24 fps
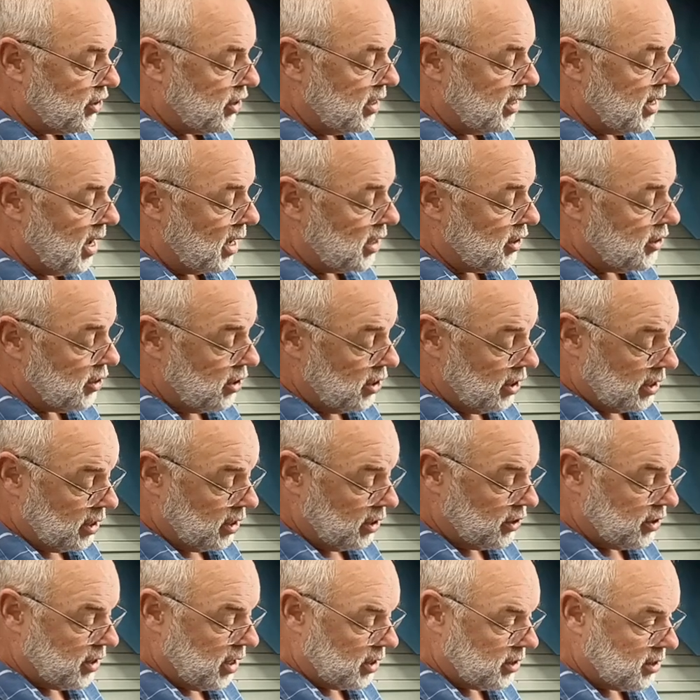nut so you can
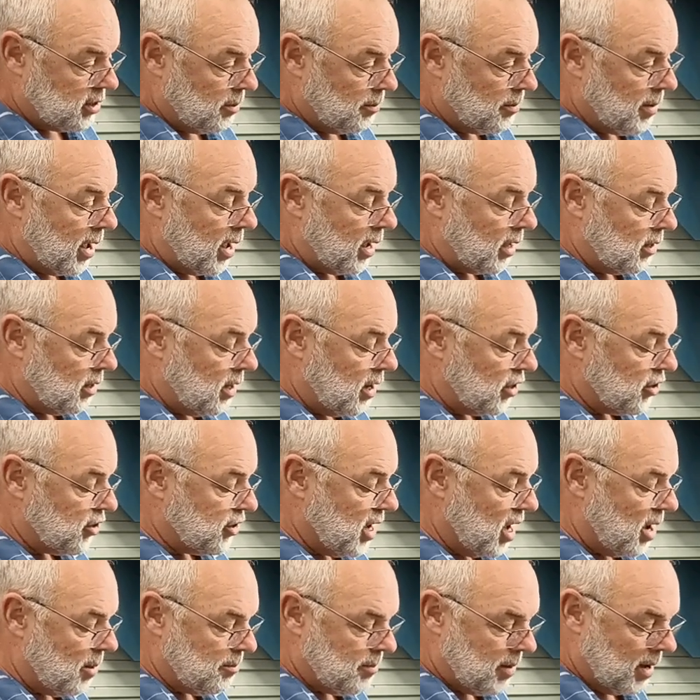adjust the backlash
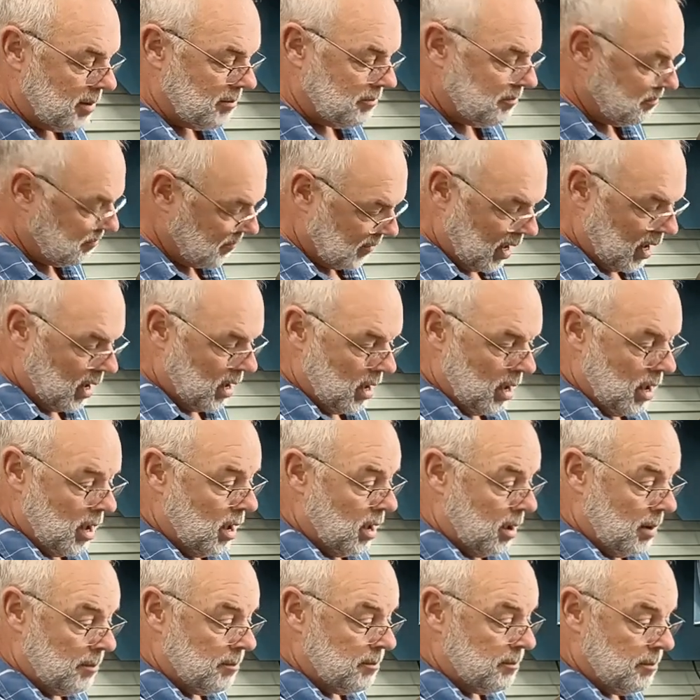out, but
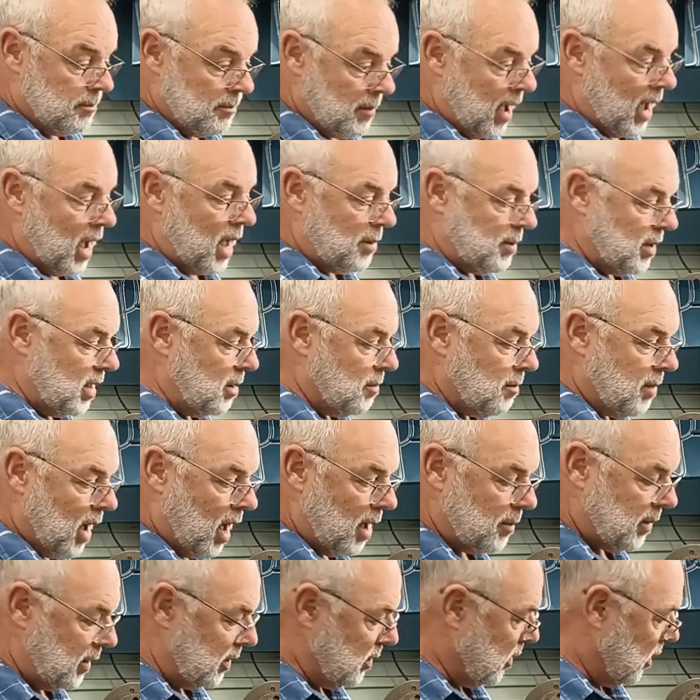maybe,
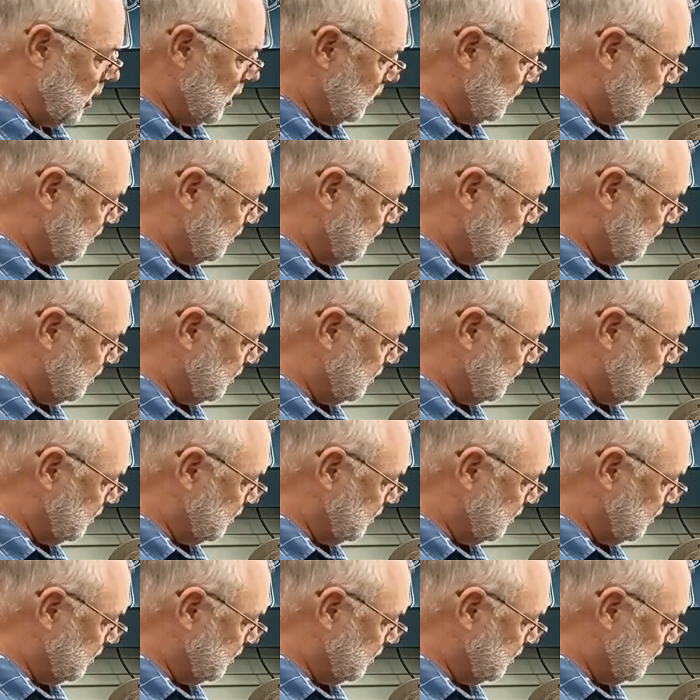maybe not.